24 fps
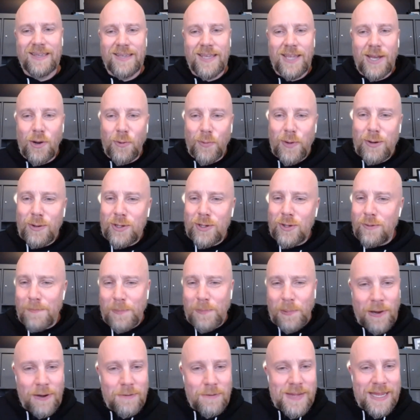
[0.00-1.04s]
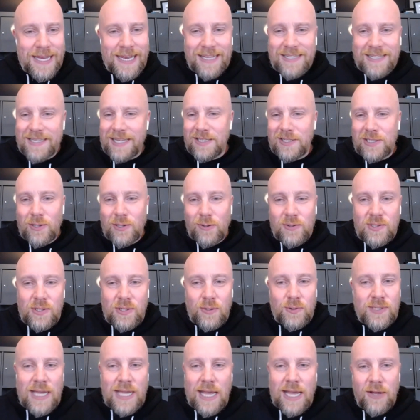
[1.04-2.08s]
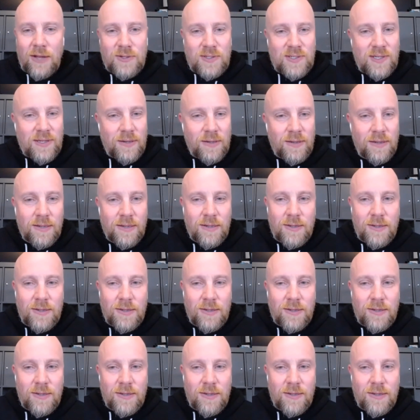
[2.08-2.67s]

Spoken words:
we were doing prayer meetings at so and so's house, and